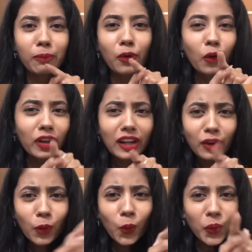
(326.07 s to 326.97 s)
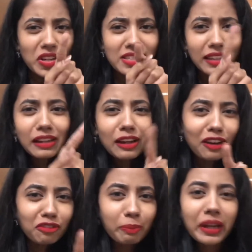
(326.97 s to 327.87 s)
going like oh is that a
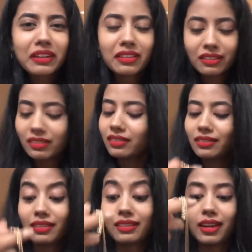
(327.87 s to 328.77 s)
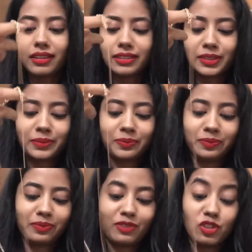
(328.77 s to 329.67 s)
love pendant can't
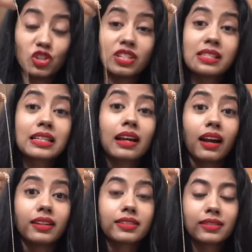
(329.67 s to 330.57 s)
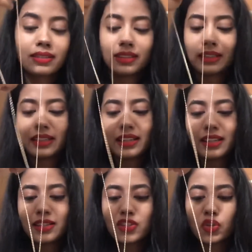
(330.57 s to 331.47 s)
just can't
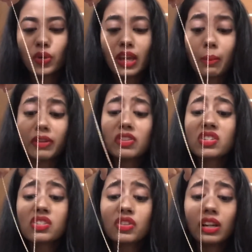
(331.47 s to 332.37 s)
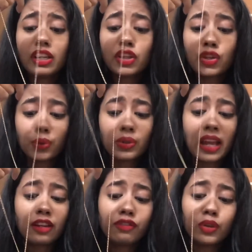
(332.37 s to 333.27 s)
so yeah but this is really cute
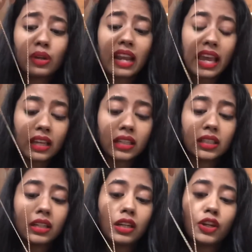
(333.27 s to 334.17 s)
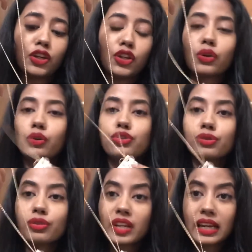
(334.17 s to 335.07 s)
and if you like you know
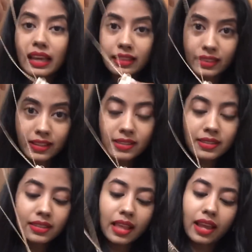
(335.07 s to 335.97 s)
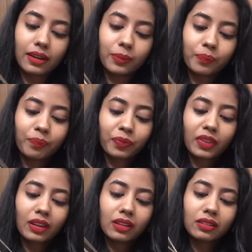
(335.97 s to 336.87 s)
jewelry like this then
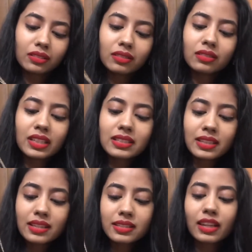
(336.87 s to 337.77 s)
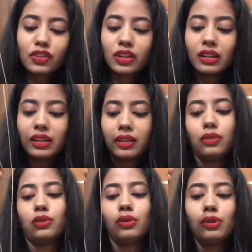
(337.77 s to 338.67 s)
these things can really
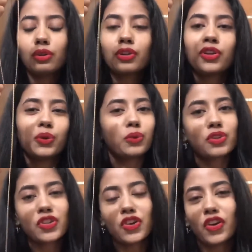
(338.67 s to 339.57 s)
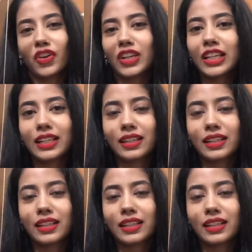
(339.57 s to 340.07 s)
you know look cute on